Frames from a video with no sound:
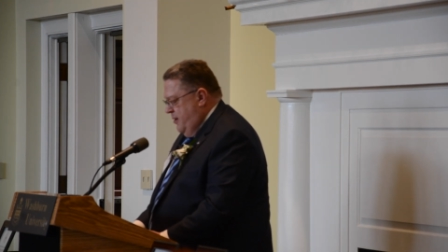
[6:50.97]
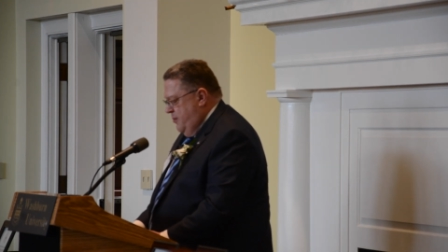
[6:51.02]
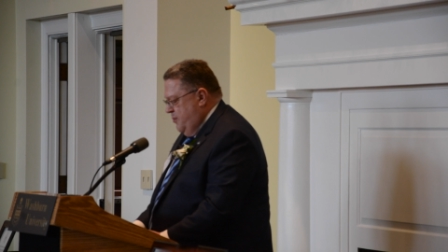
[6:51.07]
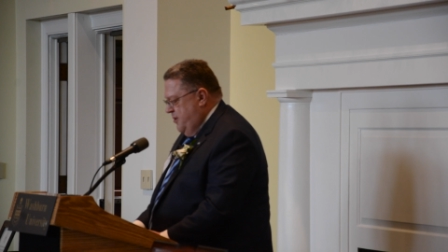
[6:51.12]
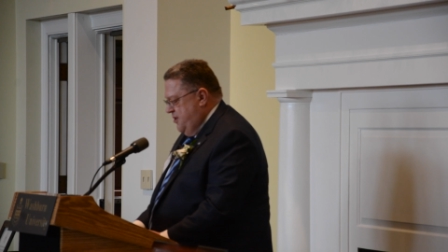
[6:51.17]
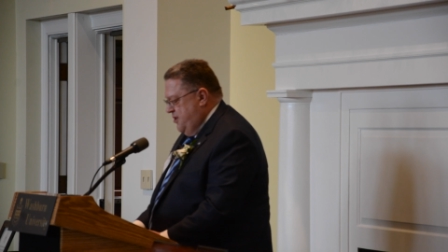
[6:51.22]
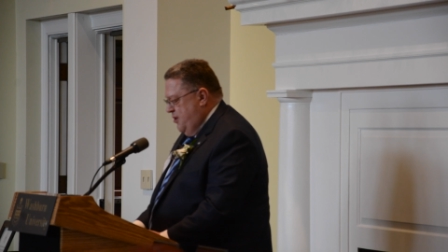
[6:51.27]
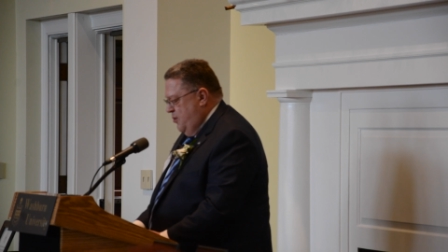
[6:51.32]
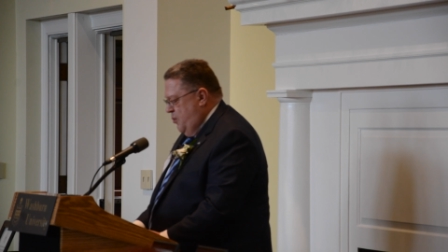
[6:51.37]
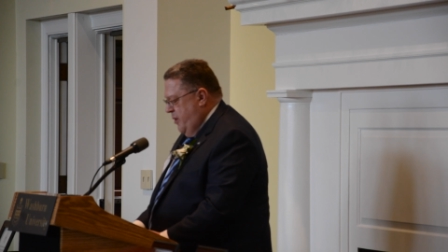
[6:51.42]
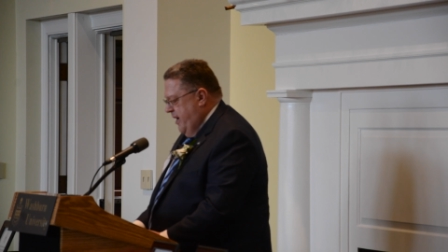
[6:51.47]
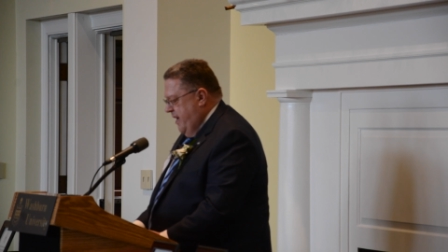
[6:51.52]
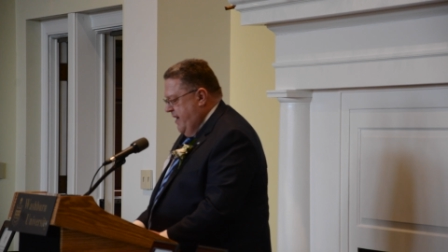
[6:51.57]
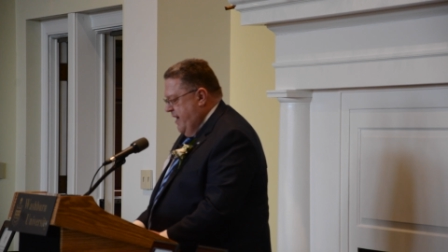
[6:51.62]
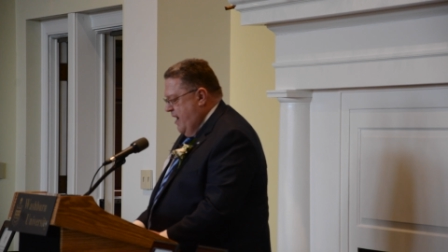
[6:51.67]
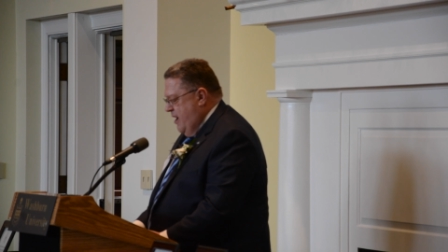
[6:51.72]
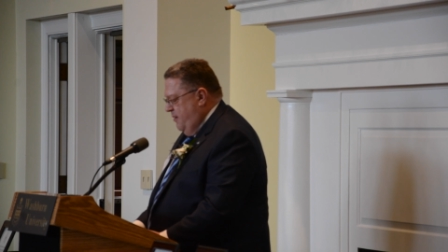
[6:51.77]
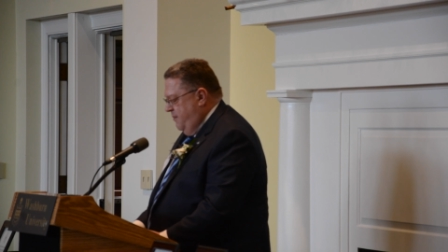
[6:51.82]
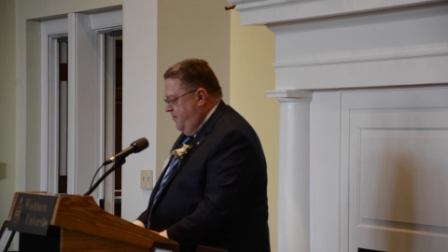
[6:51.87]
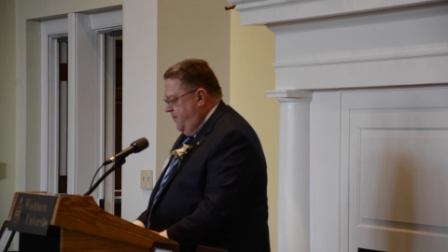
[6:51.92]
was to weed
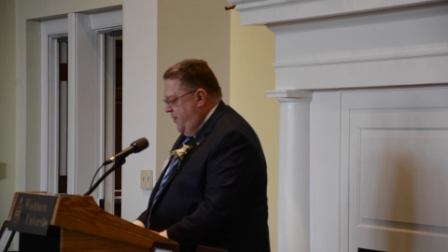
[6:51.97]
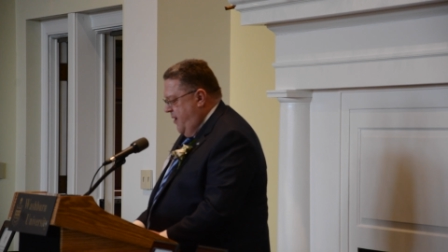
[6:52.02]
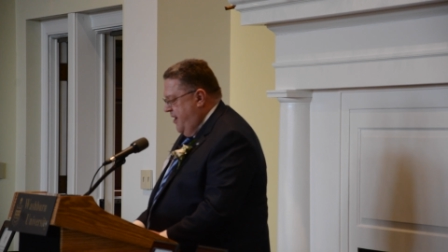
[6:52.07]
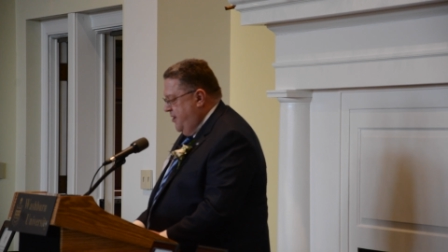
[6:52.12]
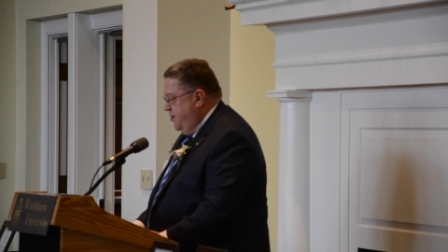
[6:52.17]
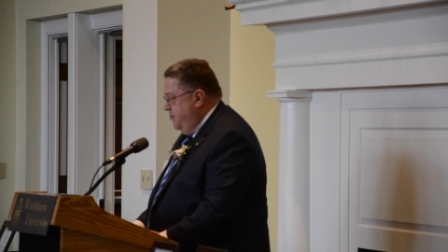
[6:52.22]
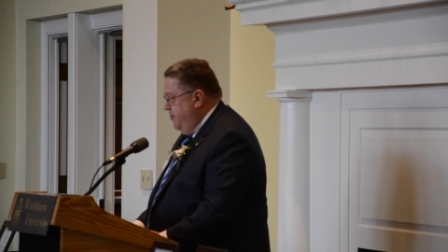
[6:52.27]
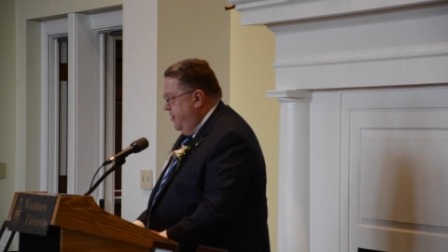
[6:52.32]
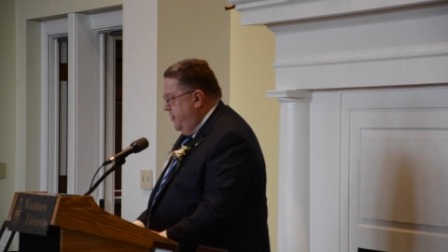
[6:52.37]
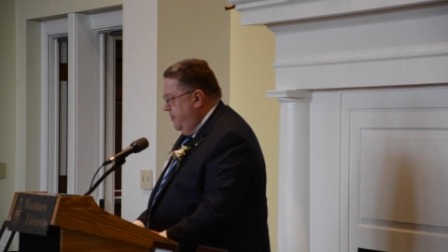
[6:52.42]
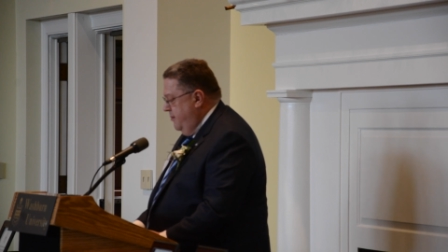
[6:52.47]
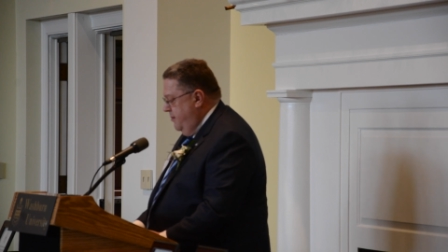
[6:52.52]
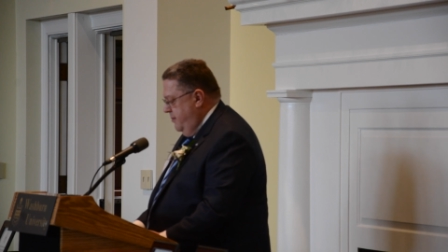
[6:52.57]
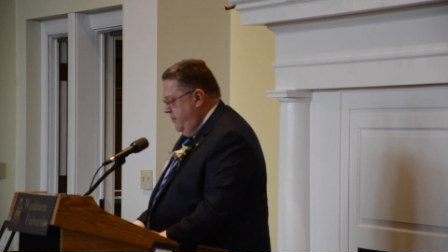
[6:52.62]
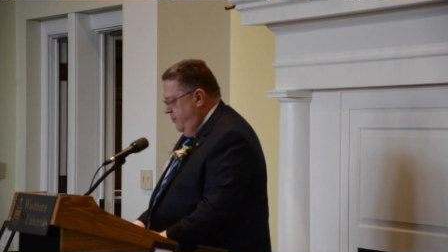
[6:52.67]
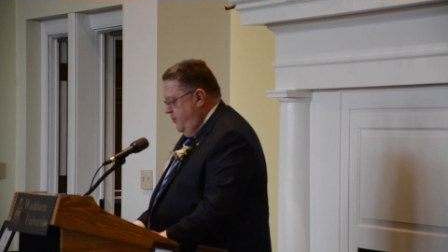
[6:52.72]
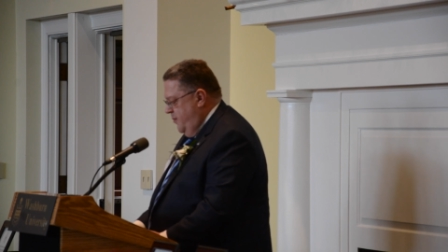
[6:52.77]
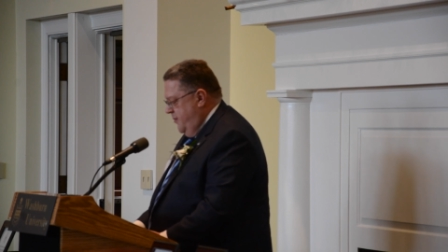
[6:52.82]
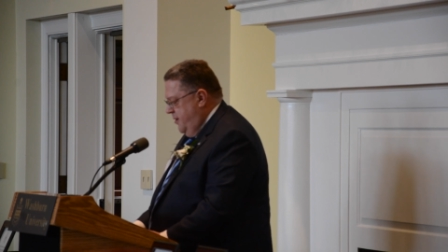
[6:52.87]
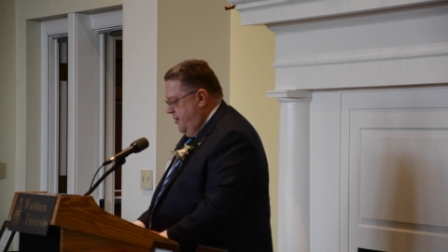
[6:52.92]
out freshmen
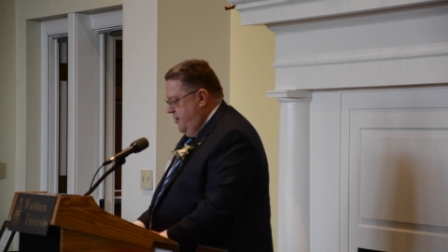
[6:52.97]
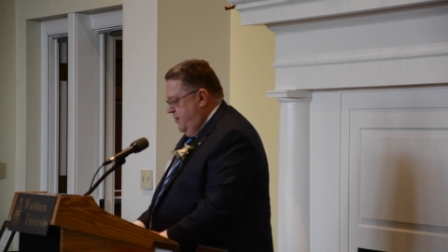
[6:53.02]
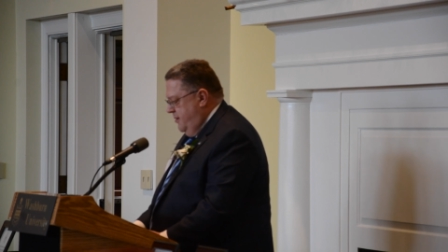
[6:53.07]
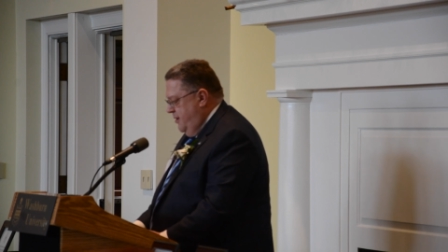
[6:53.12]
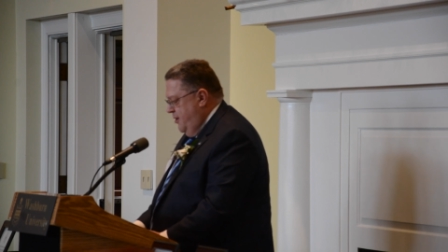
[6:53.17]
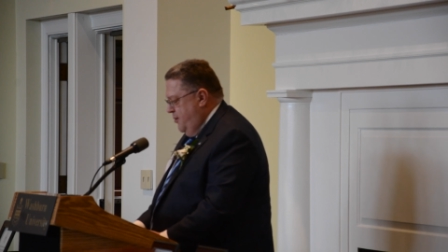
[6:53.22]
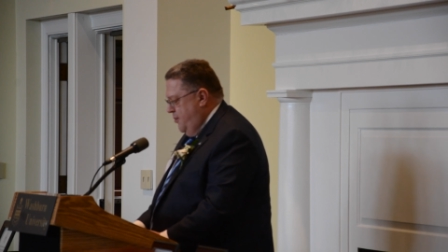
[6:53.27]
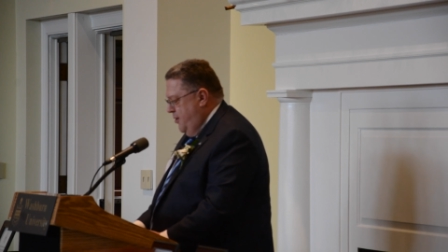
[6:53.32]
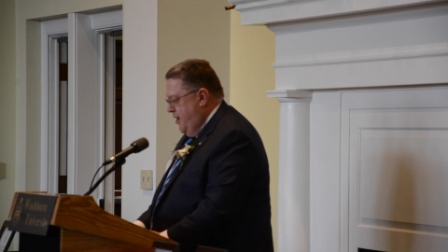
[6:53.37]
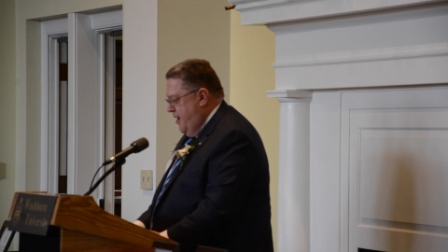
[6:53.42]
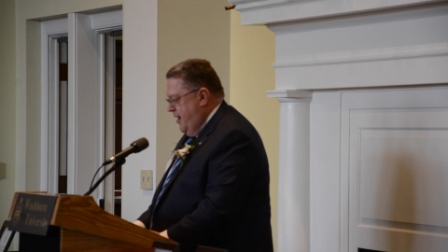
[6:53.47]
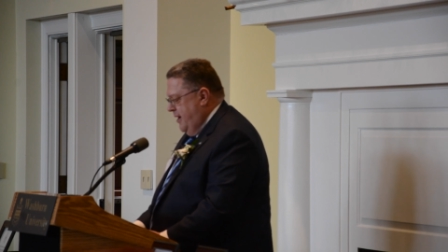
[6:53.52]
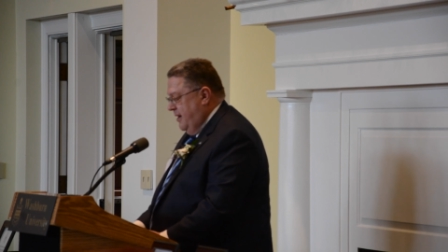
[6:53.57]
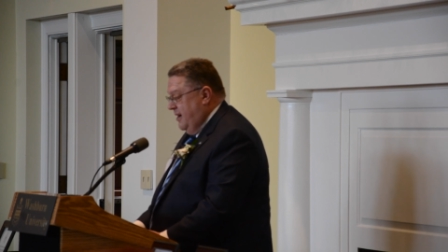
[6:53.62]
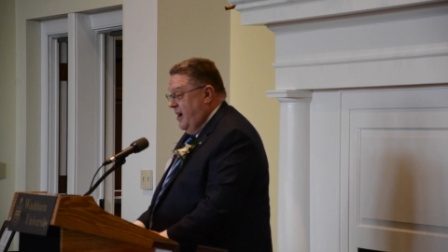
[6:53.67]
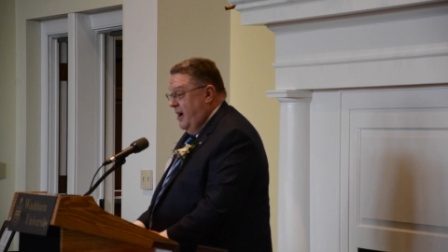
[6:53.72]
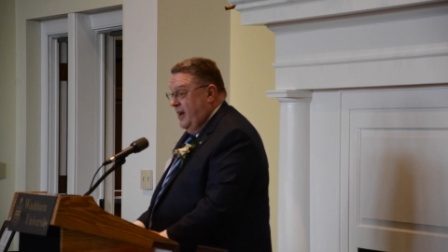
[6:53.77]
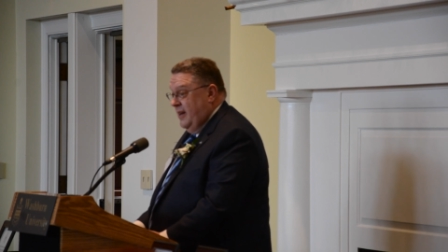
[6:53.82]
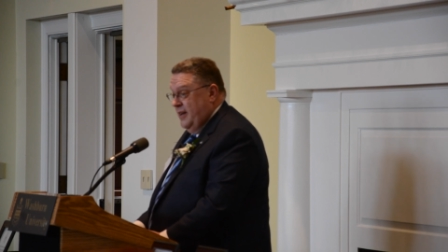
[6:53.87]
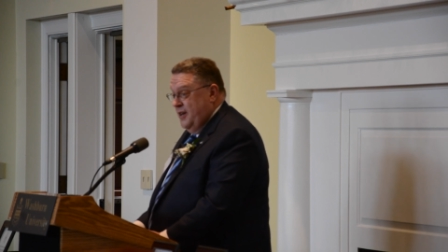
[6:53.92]
who were not
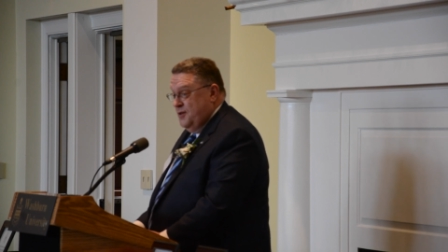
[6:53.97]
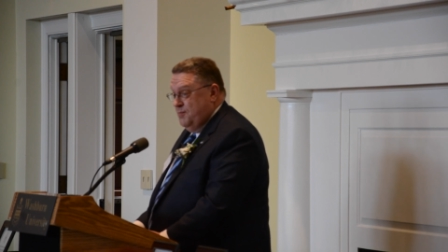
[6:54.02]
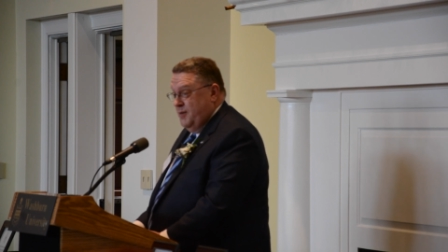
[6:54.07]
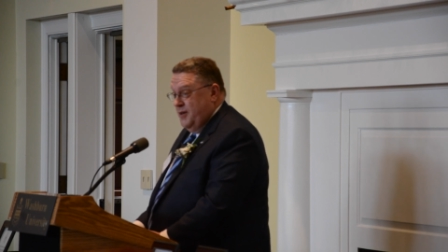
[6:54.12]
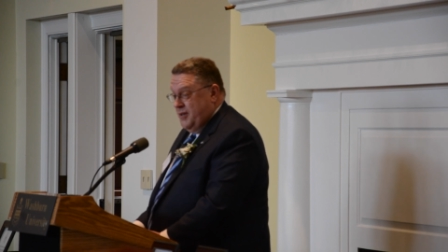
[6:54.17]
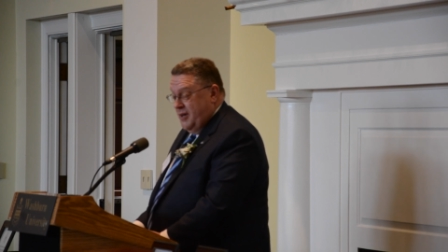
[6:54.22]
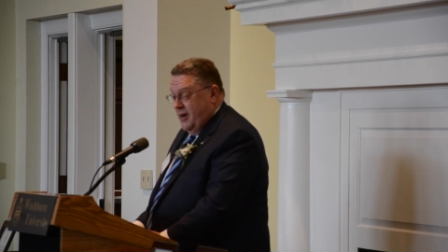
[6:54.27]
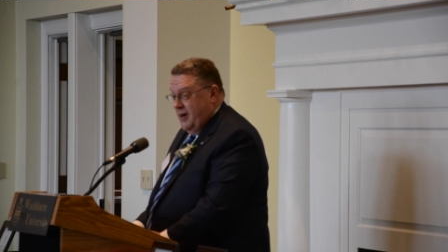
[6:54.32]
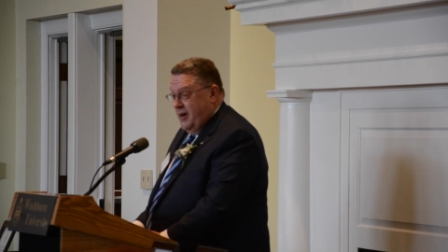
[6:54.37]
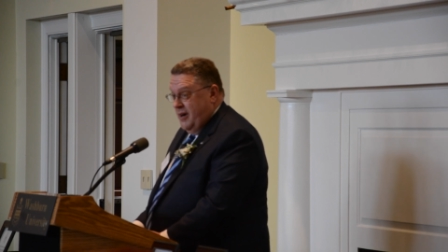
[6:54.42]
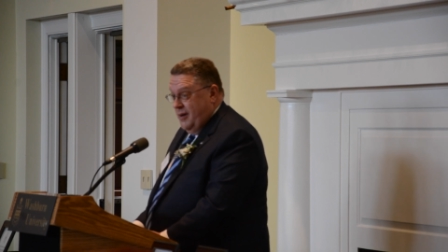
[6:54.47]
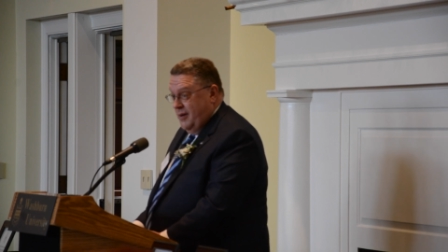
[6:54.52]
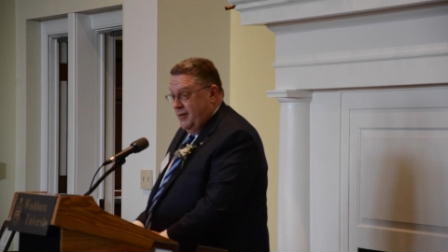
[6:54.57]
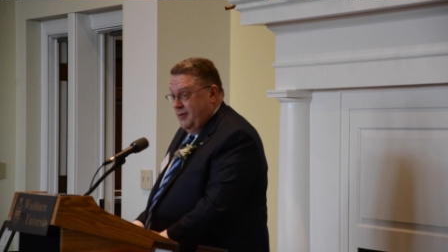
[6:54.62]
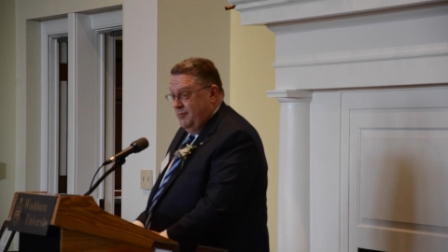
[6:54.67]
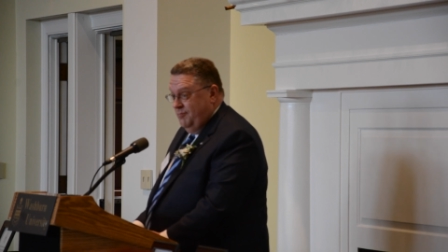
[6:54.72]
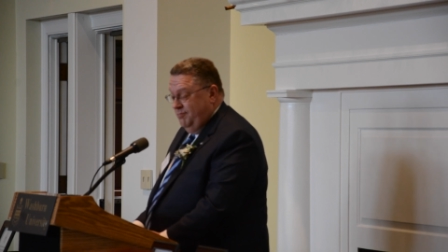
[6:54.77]
college material.